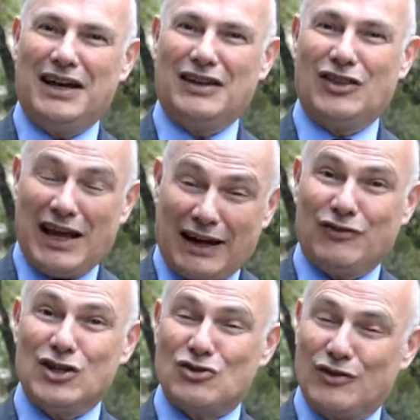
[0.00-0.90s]
the
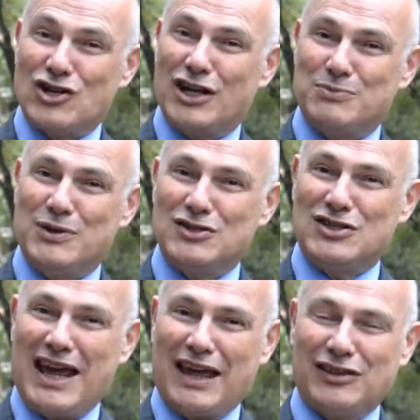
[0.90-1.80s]
anniversary of Shakespeare's
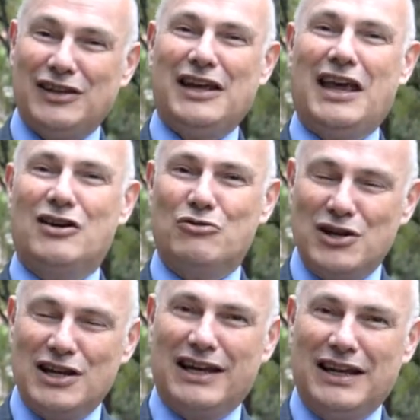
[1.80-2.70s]
death in a
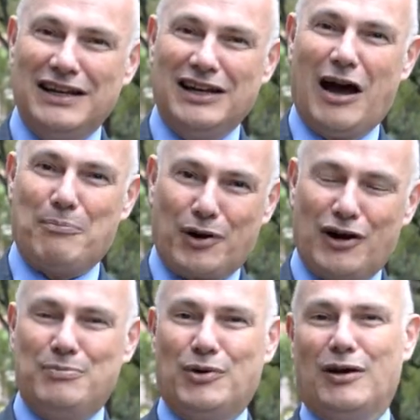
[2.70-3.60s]
really
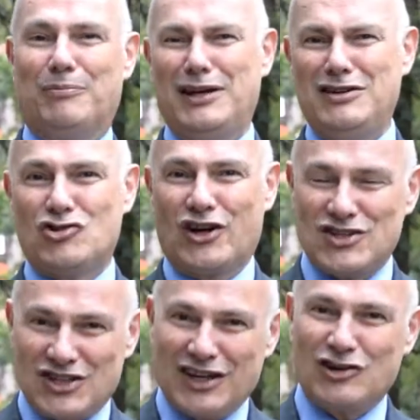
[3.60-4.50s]
appropriate but
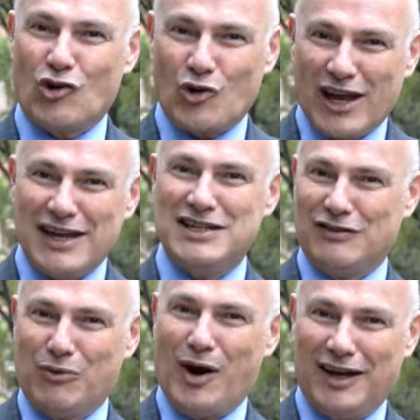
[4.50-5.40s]
interesting and creative
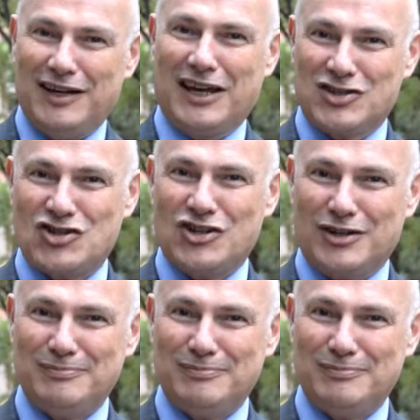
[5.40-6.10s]
way next year.